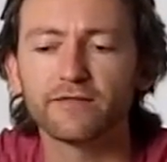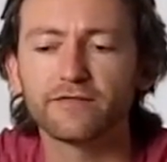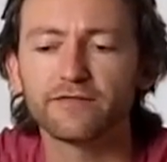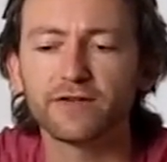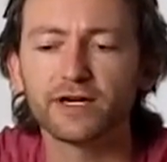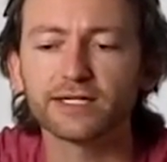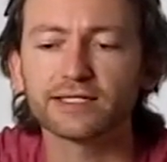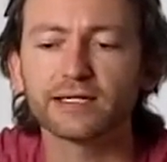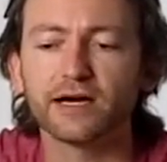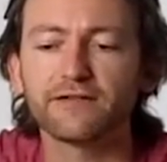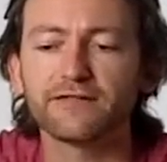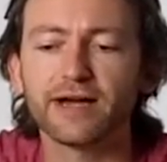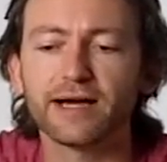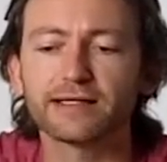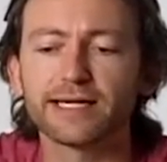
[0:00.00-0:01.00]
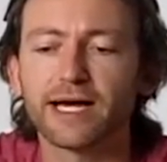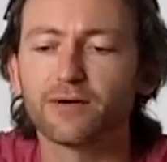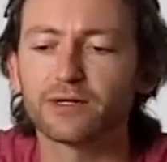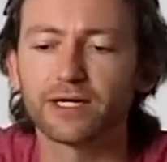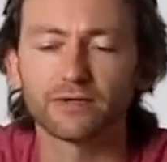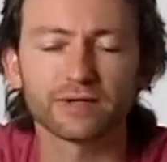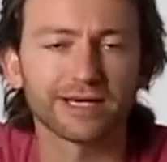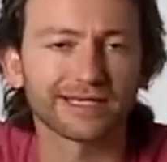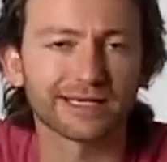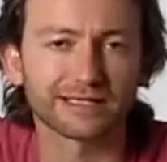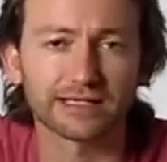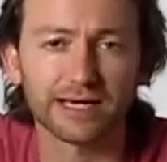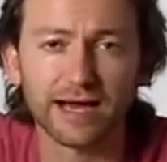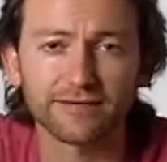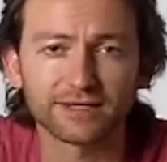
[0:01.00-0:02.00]
Firstly, I found out when I realized I
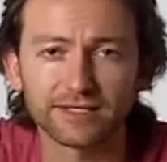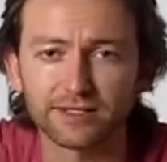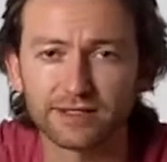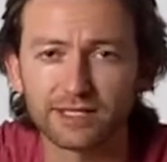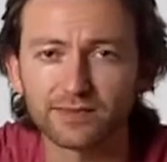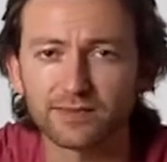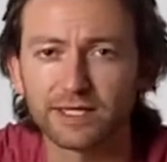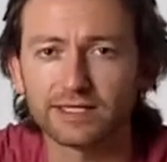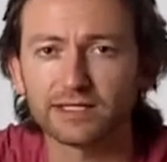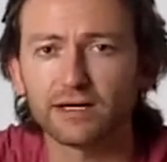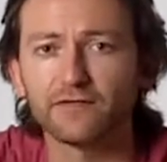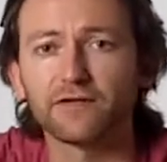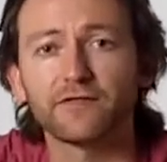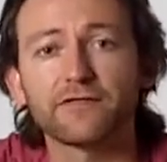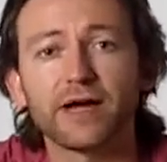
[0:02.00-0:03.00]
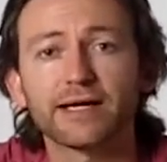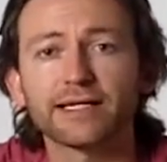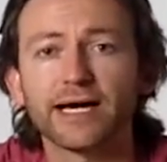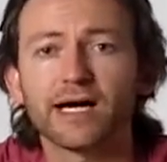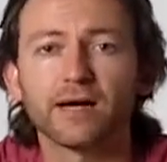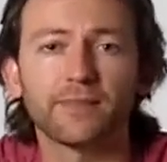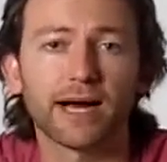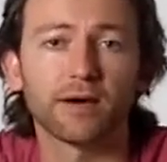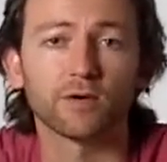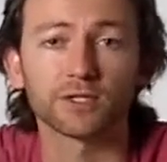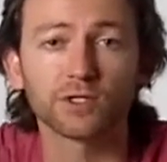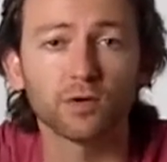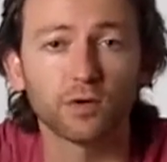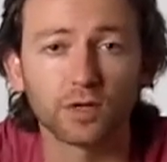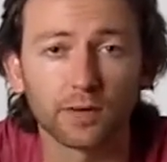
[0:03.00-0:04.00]
was going to have to do this myself, I found out about
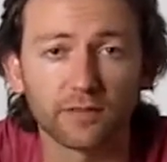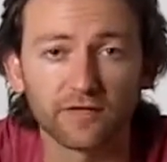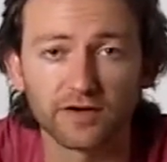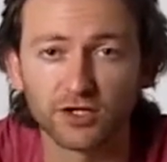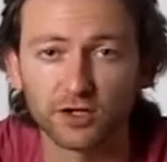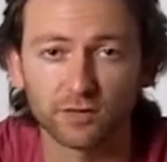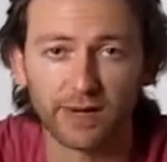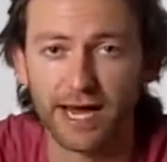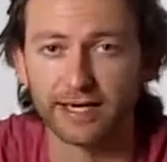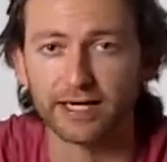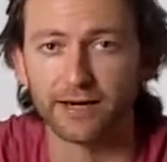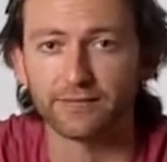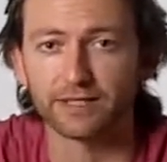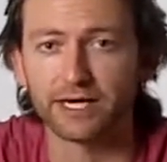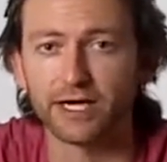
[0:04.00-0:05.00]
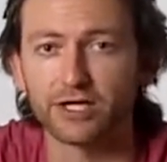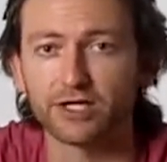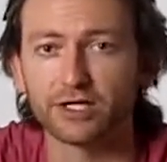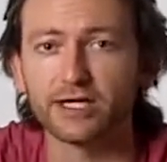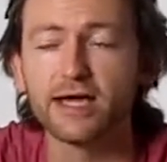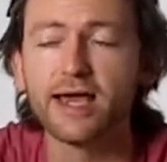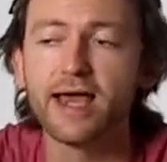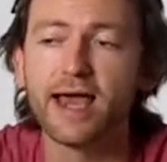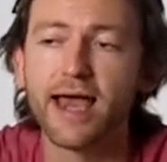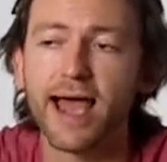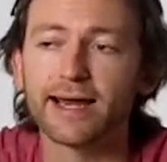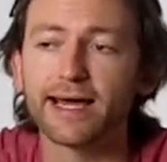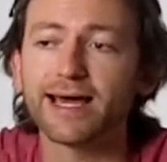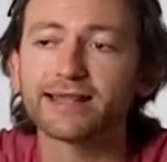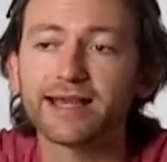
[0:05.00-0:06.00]
what's called a provisional patent application.
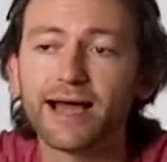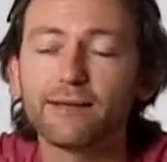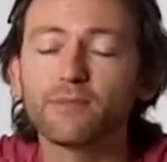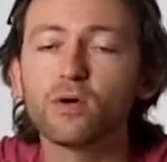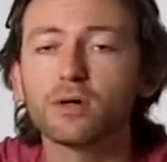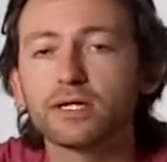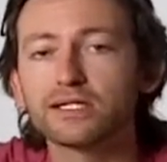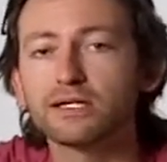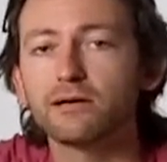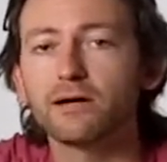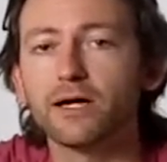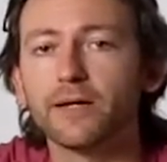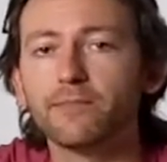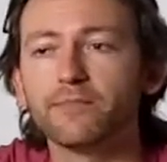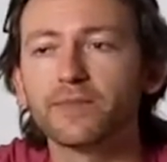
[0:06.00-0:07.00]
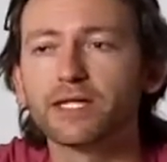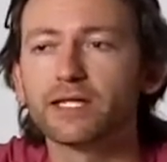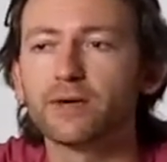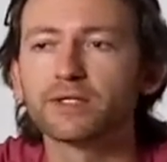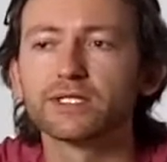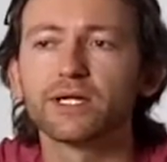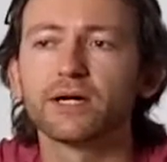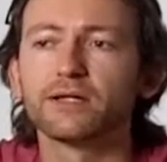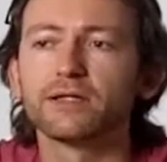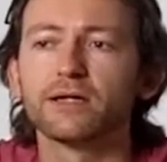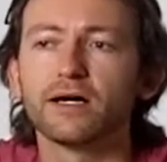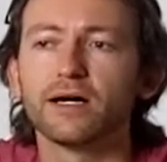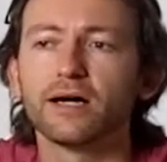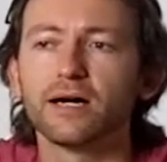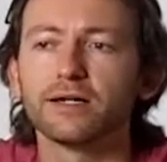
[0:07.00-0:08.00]
And at that point in time, there was no
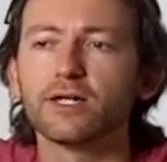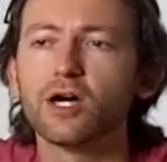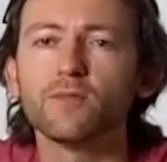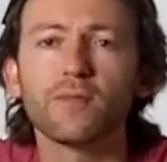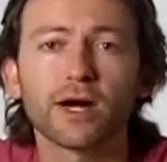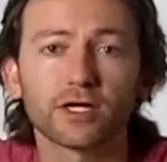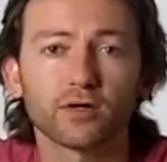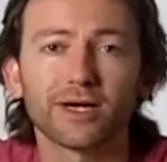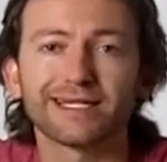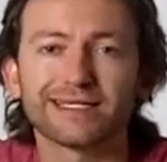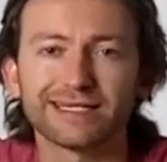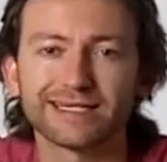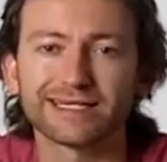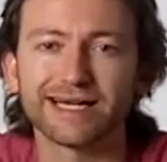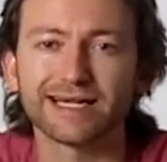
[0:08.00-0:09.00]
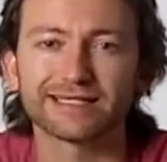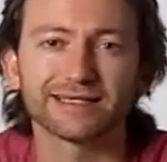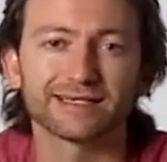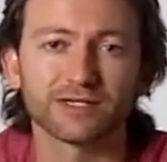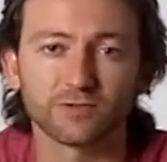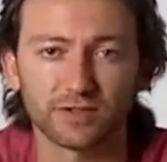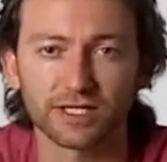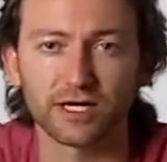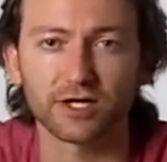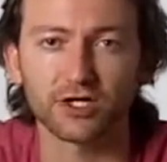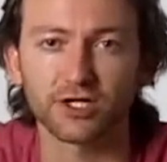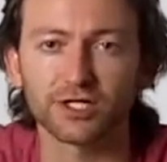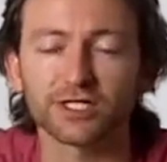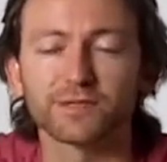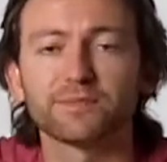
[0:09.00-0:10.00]
microentity status
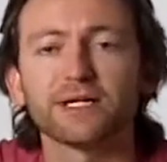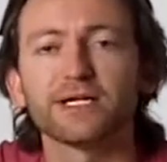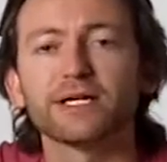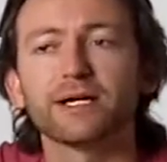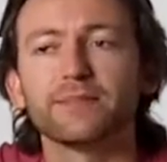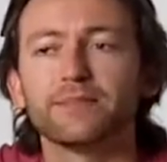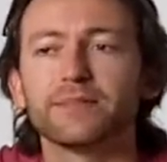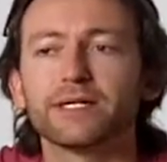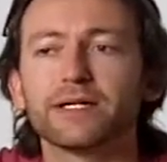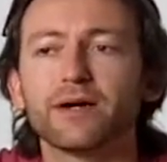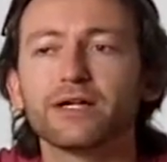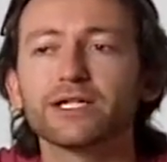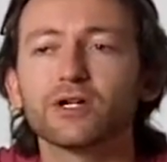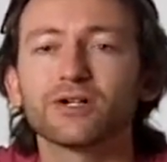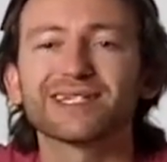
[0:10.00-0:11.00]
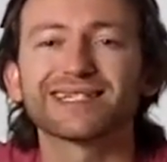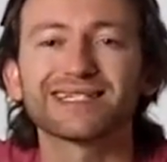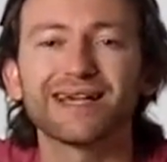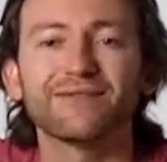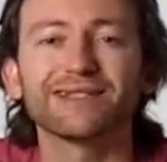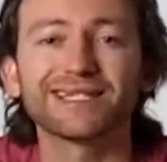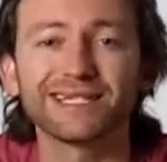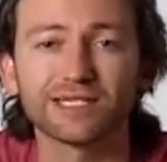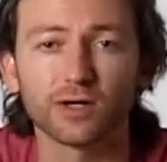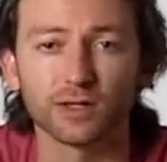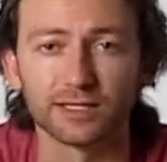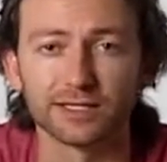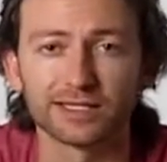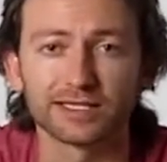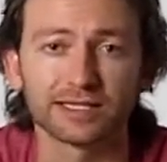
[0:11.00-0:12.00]
reductions, but it only cost
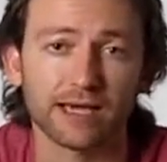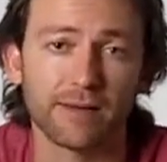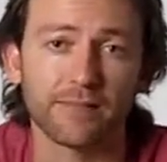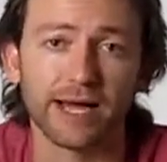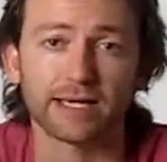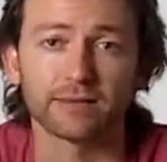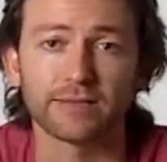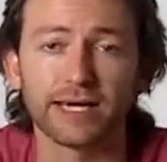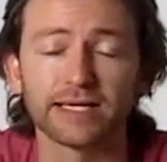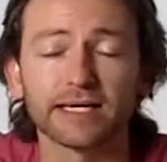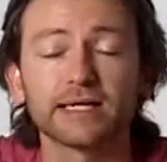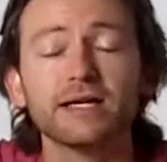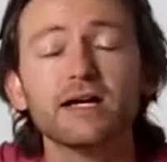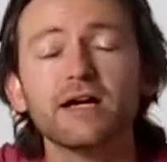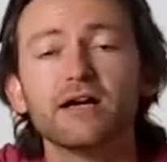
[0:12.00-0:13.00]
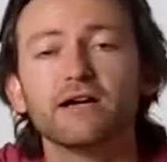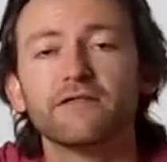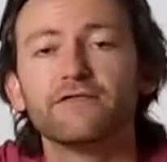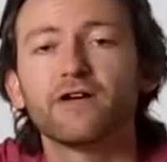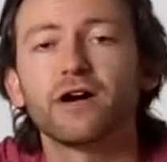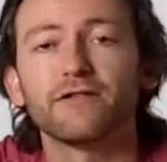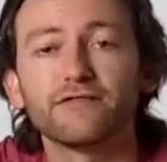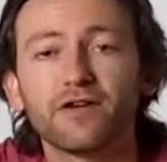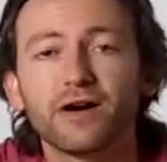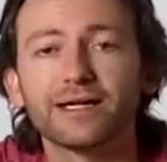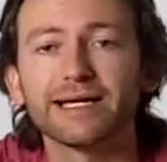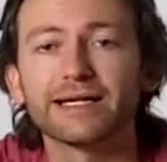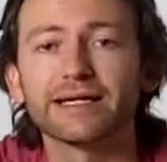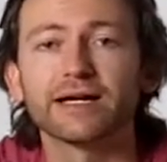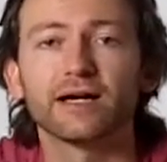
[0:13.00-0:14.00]
$70 to get patent pending via
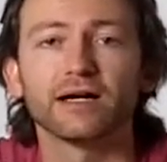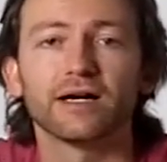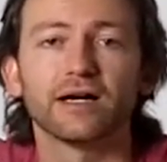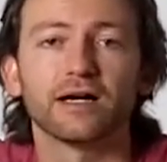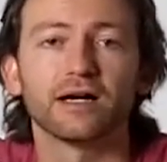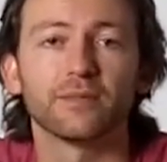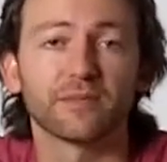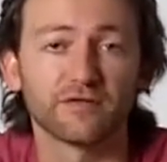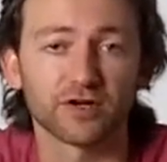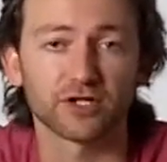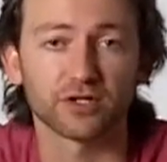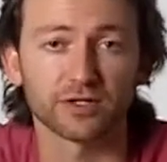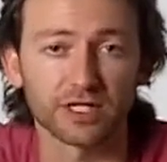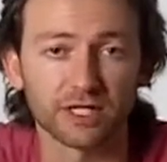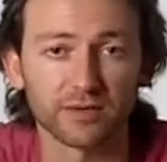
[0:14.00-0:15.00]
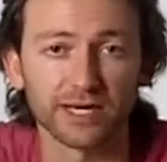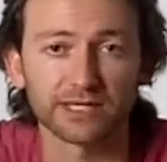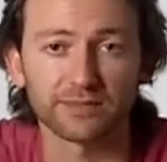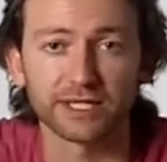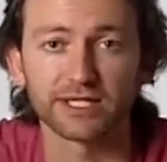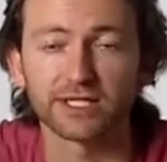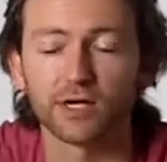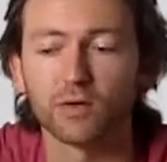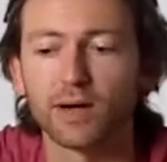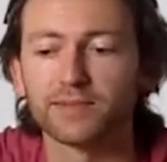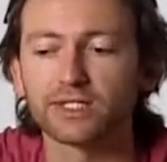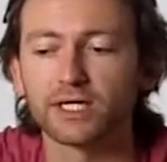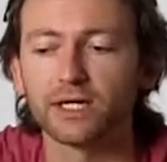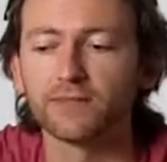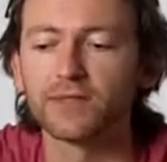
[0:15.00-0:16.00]
filing a provisional at the USPTO
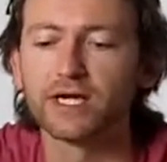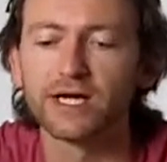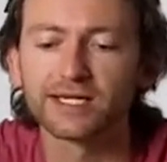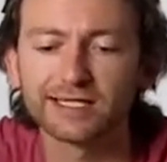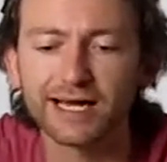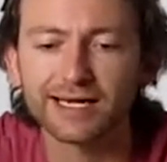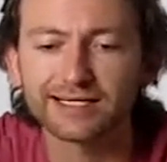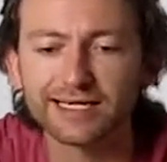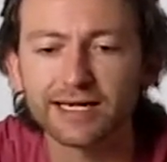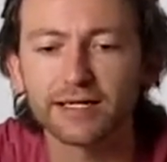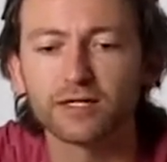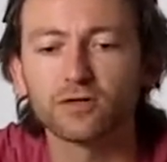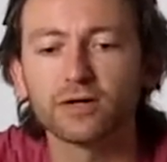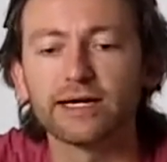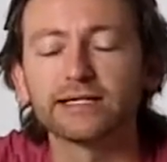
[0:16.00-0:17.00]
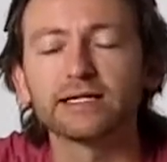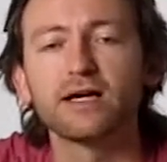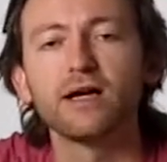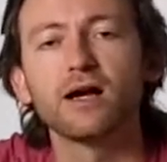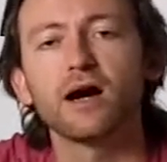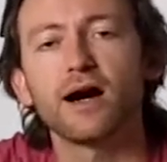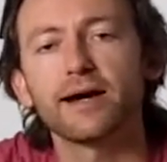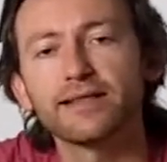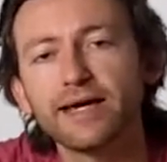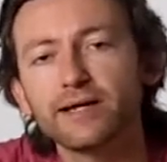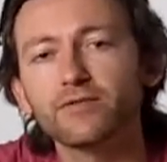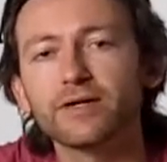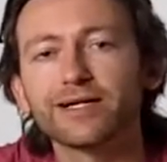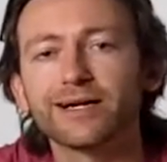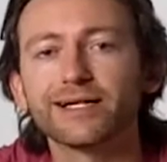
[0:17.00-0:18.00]
website. So that sounded great. I
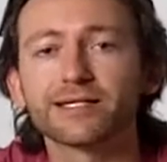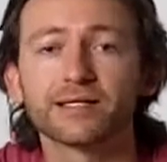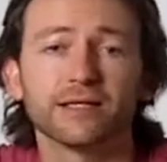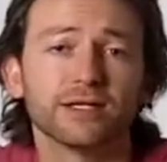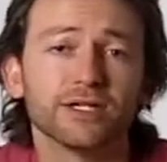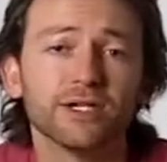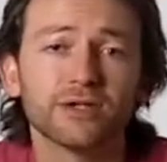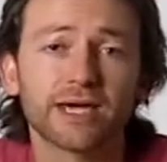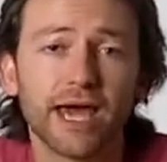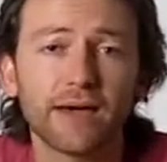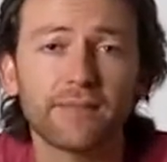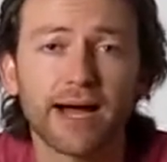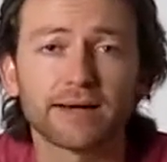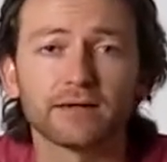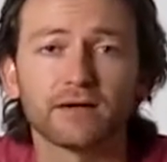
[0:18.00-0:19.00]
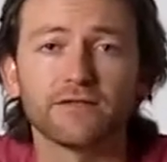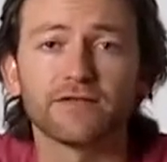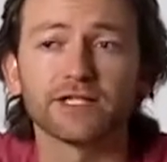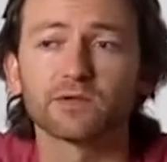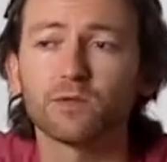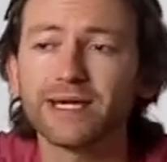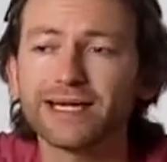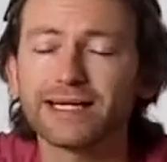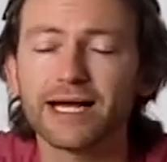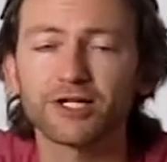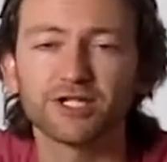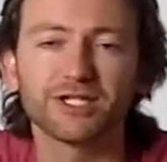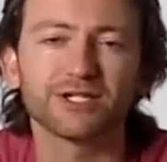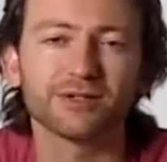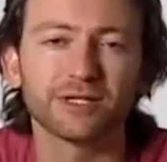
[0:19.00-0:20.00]
then realized that the UK Patent Office, we can
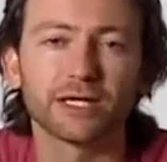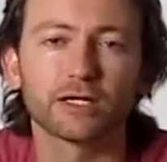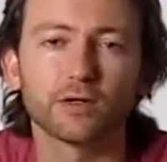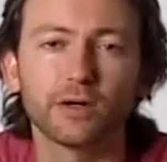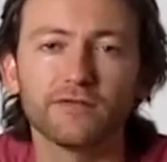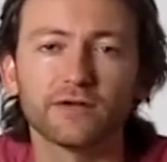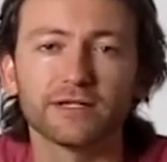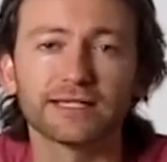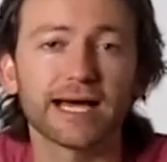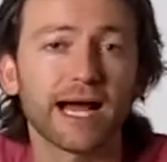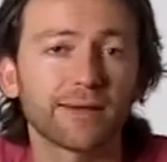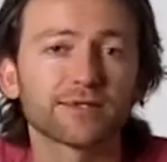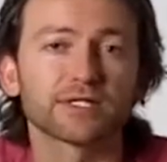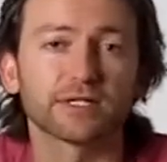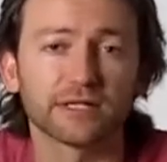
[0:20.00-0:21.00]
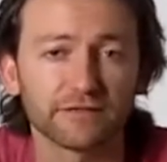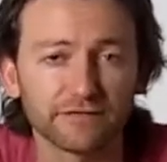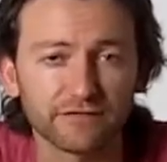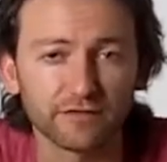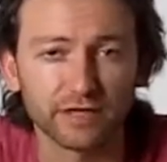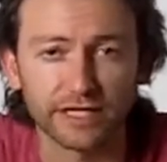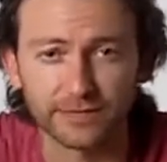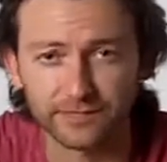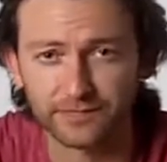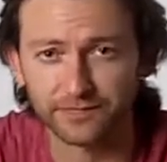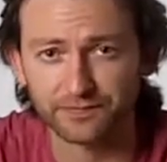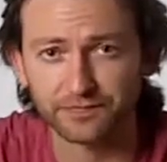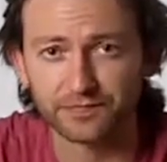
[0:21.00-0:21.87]
actually do the equivalent absolutely free.